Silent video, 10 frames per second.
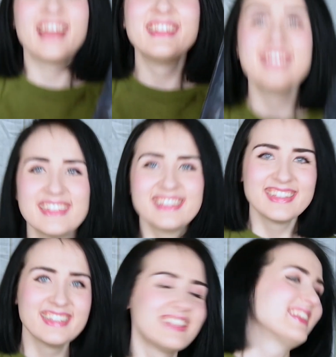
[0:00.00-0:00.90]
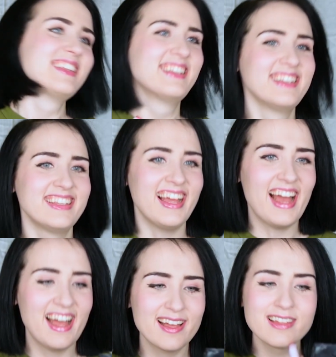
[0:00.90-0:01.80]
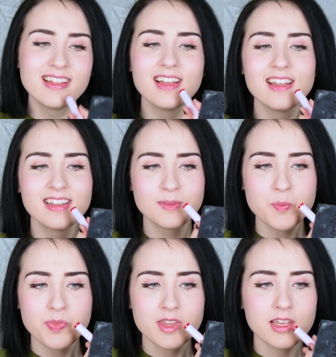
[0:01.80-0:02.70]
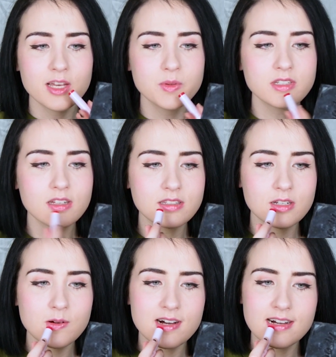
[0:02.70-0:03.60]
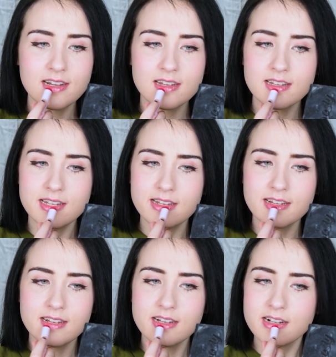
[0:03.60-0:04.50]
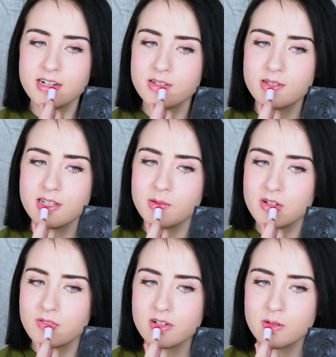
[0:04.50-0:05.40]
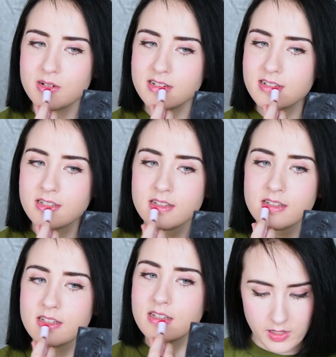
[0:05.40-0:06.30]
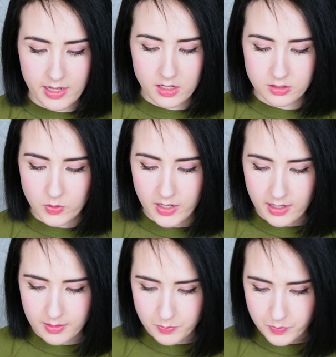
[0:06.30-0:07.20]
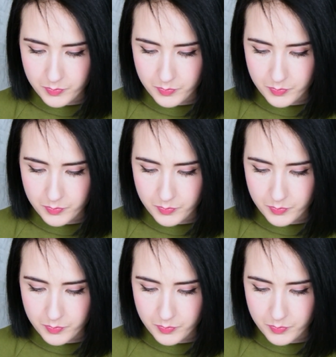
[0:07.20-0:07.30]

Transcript: sounds very much like something you would be interested in watching. It was also on Cartoon Network for a while. I also got